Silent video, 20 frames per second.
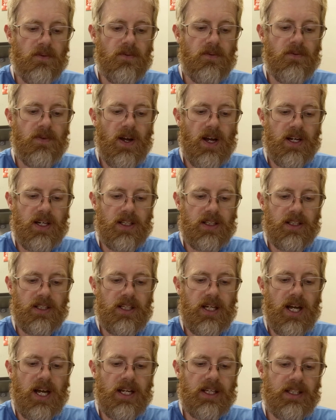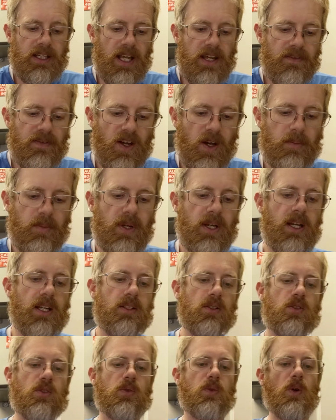Finally, I gave up
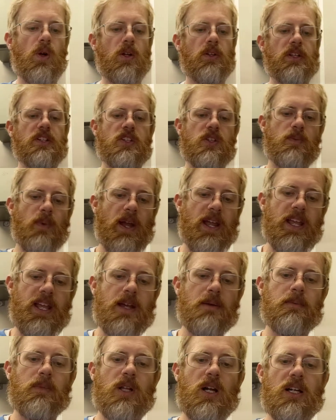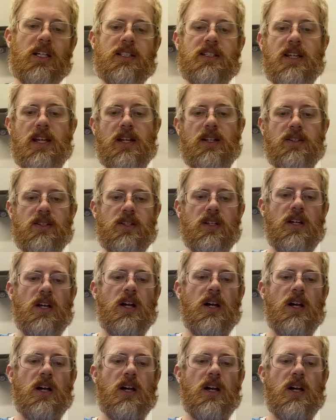and crawled into my hemlock tent,